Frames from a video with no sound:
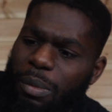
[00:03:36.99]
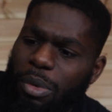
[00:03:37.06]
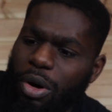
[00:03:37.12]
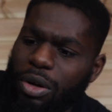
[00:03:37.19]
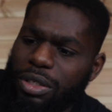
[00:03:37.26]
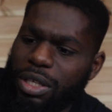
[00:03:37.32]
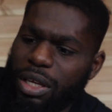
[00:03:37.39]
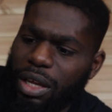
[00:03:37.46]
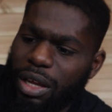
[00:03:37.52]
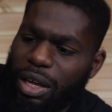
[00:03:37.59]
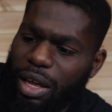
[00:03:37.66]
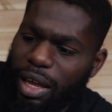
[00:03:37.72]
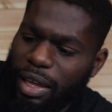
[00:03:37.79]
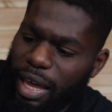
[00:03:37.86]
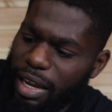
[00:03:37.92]
But
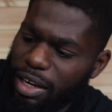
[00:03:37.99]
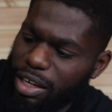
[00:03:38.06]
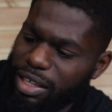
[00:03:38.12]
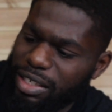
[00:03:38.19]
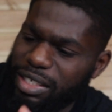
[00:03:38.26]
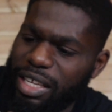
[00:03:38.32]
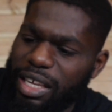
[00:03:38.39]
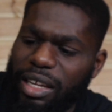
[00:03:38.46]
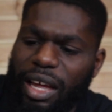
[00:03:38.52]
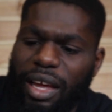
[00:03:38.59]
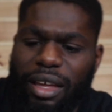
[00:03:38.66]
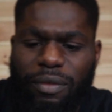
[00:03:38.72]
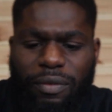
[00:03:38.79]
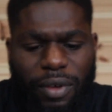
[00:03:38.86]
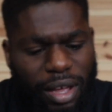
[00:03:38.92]
again, you can see
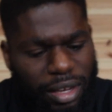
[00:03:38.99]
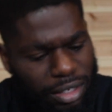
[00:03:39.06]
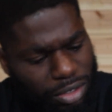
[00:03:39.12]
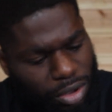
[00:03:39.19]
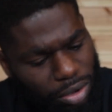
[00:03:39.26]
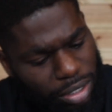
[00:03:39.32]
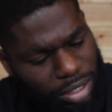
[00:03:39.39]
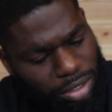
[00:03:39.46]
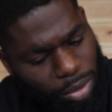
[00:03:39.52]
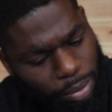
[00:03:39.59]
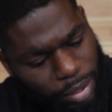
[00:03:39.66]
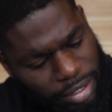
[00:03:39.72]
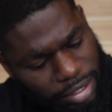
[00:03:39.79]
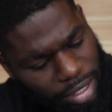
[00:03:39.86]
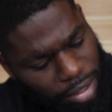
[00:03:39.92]
like, in fact, there's all these little
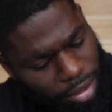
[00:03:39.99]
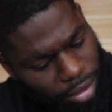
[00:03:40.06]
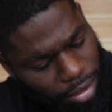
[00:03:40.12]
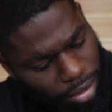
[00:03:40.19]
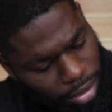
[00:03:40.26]
bits here.